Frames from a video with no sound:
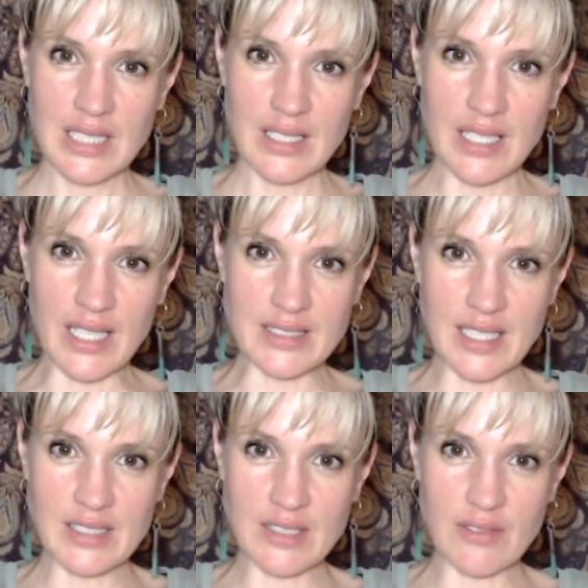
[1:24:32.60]
Yes, that
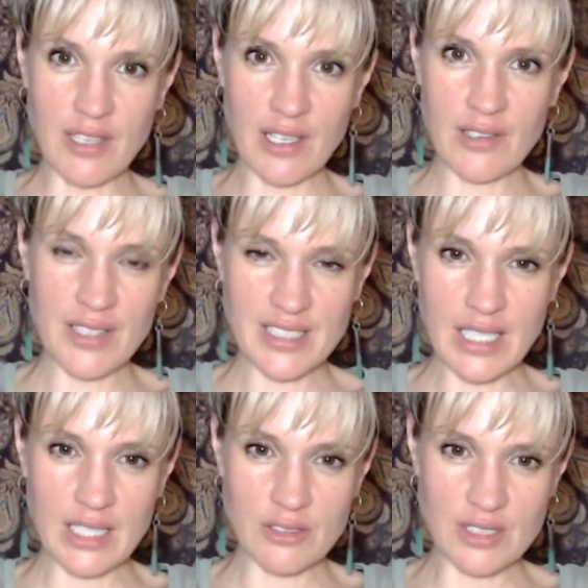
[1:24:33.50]
is a very
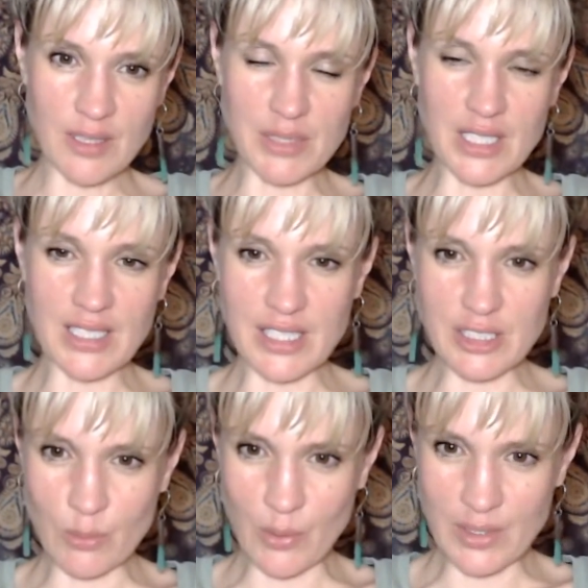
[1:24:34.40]
dangerous subject that I just
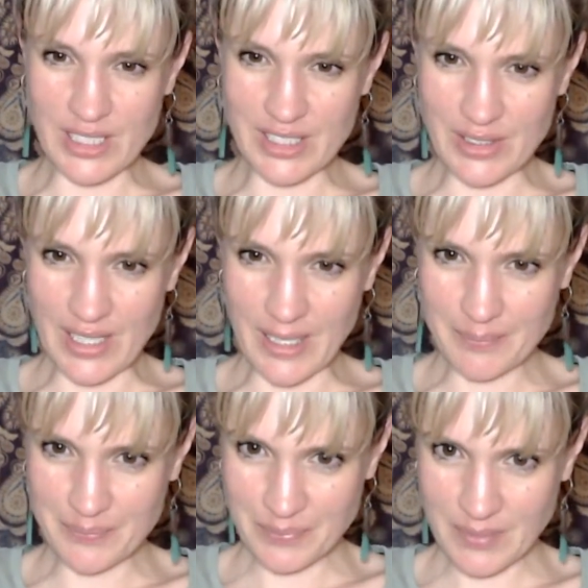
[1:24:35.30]
walked into there.
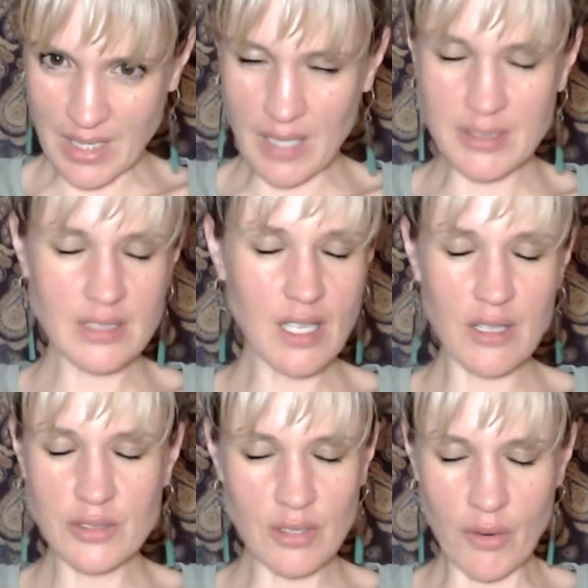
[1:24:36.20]
I'm so
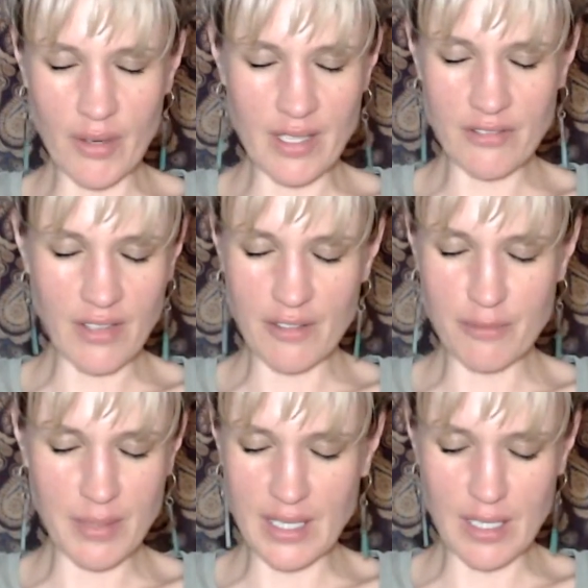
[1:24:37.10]
sorry if I've
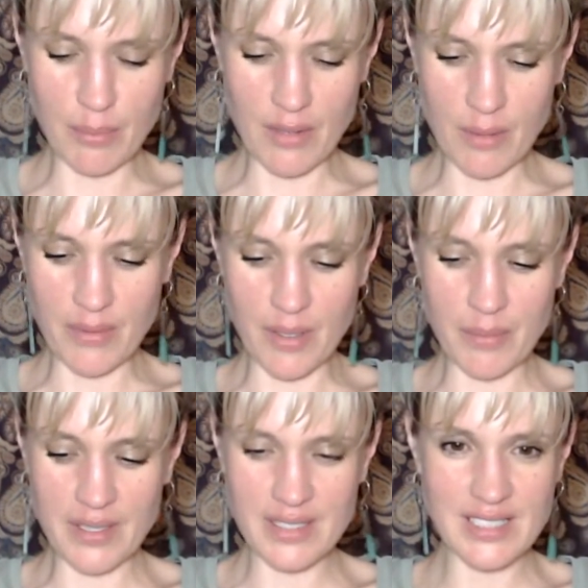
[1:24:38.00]
been inappropriate,
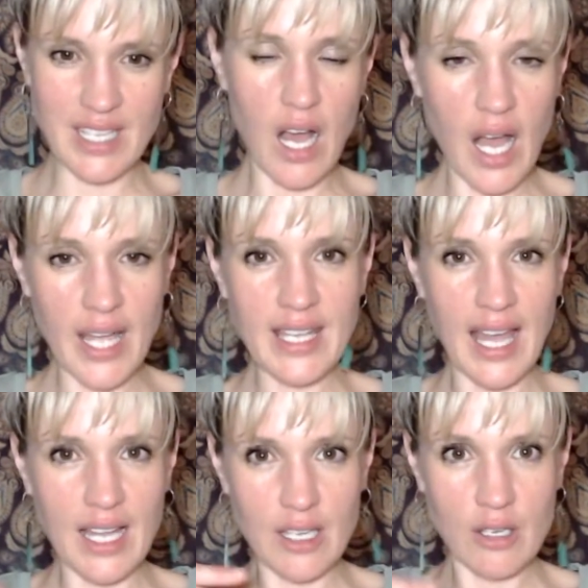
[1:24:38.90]
because I
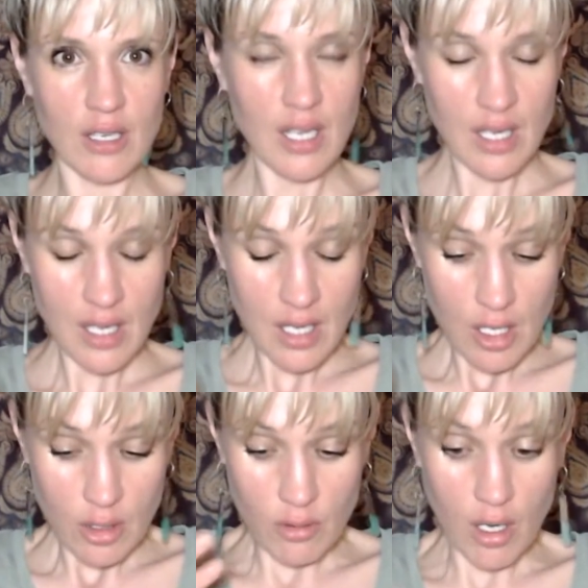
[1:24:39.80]
can
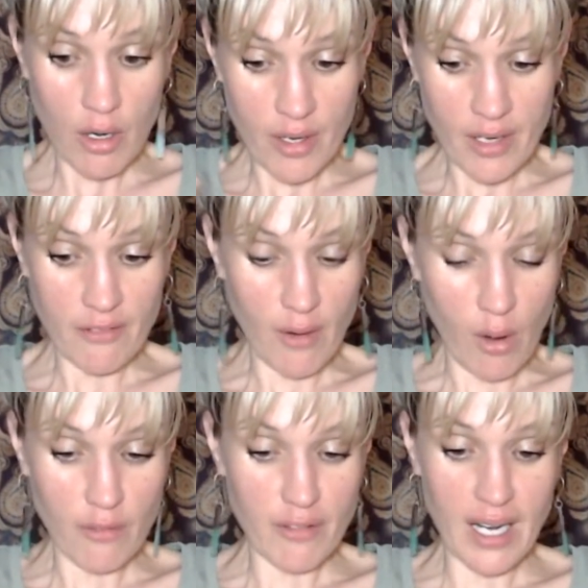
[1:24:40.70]
grow and
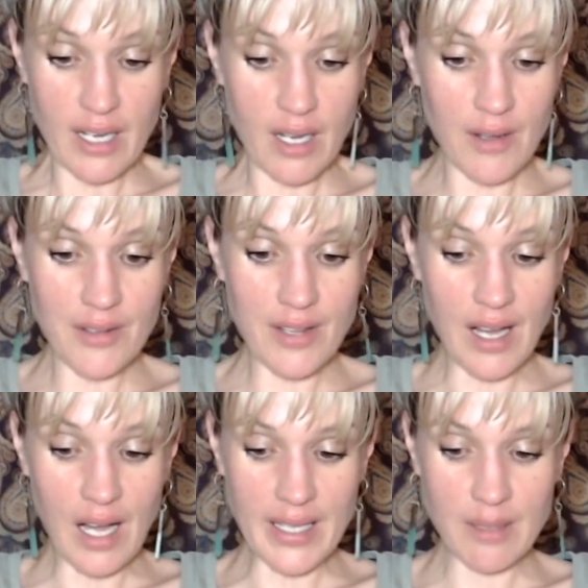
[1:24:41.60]
evolve, and I know that
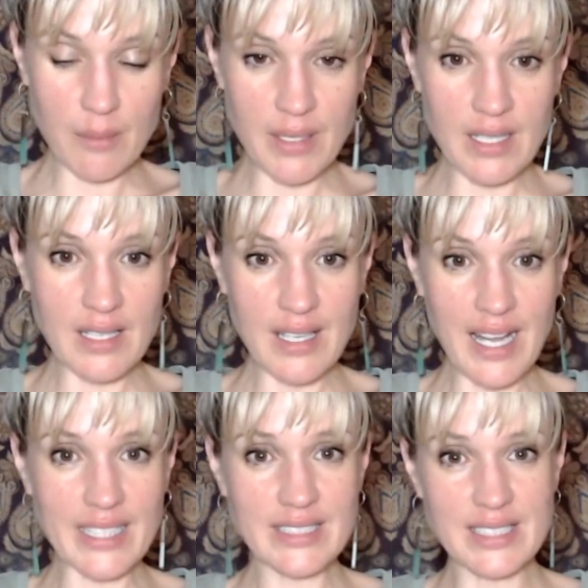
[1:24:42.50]
I can be
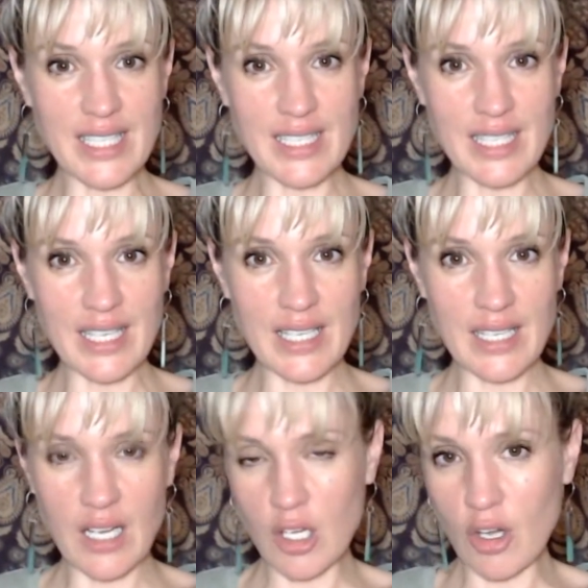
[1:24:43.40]
accidentally,
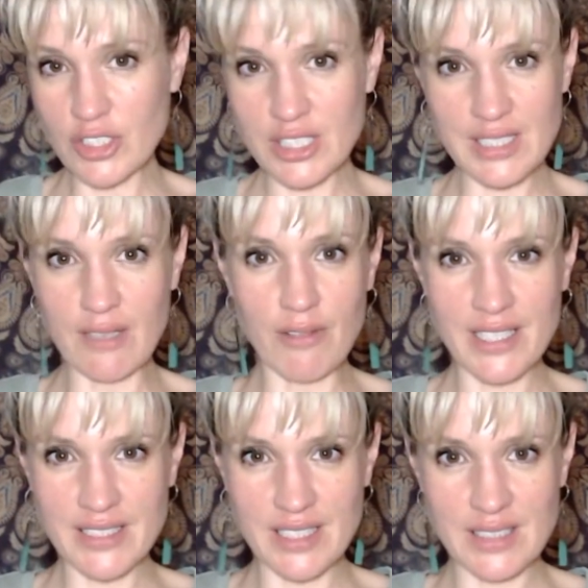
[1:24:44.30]
unconsciously
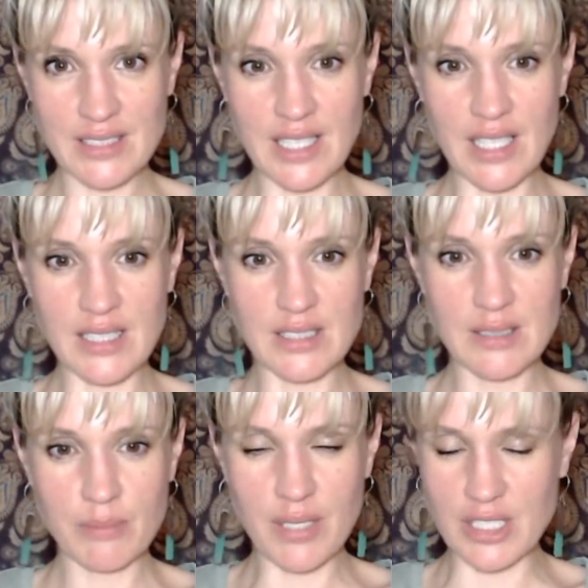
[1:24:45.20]
racist and
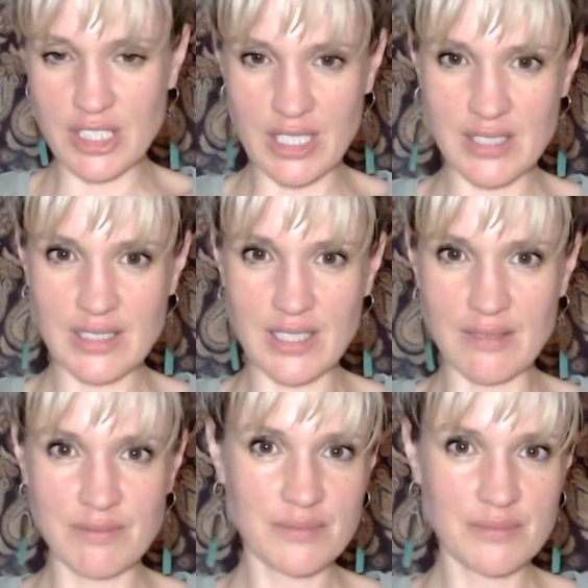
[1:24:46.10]
prejudiced and